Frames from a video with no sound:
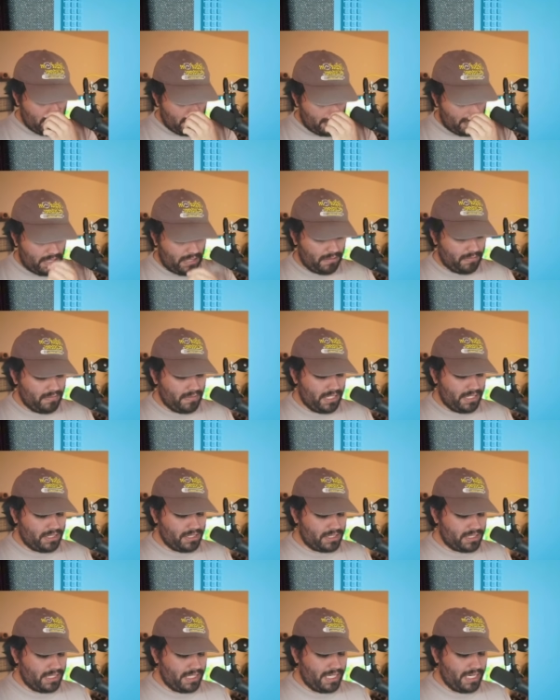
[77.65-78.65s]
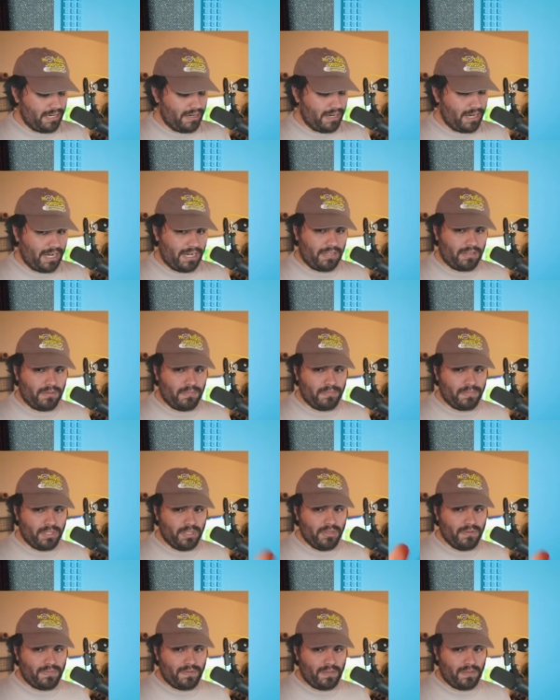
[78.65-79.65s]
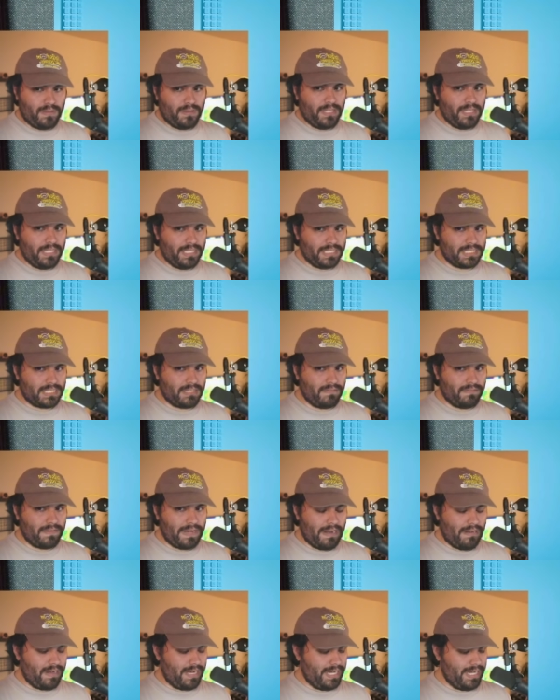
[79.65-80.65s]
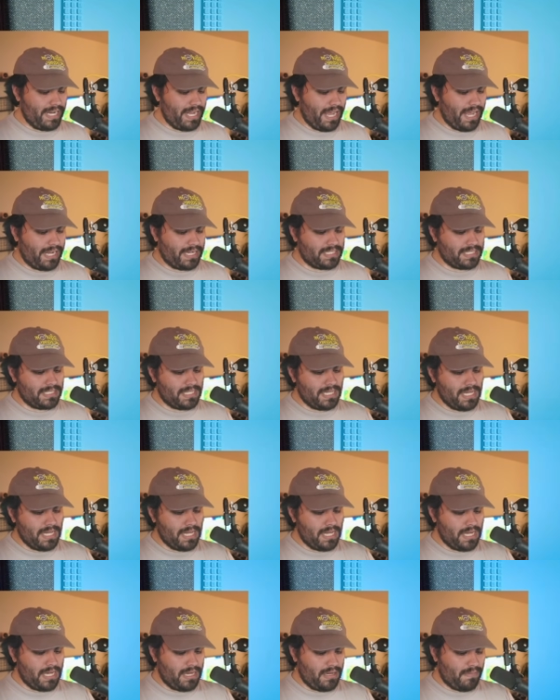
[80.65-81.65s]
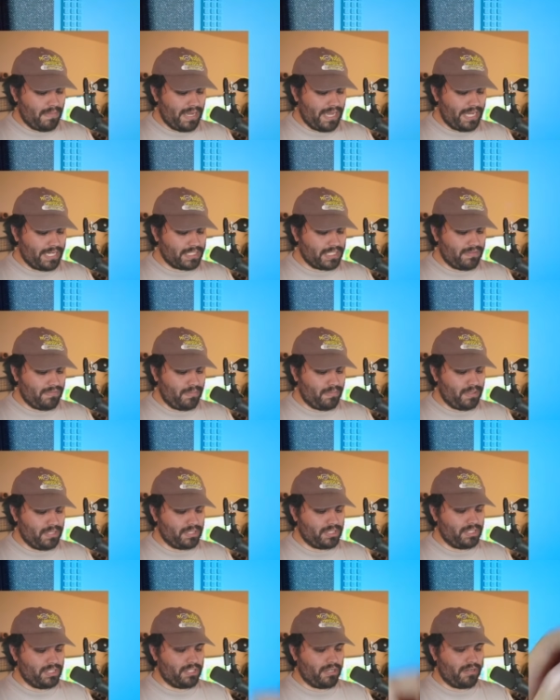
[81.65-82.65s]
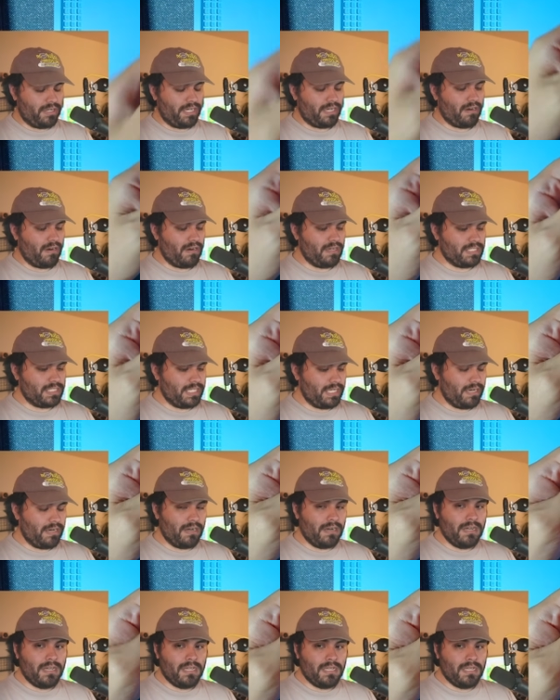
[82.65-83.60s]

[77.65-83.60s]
As you'll see here, I got a beautiful Lily's Clefairy EX. I actually have a bunch of Journey cards here.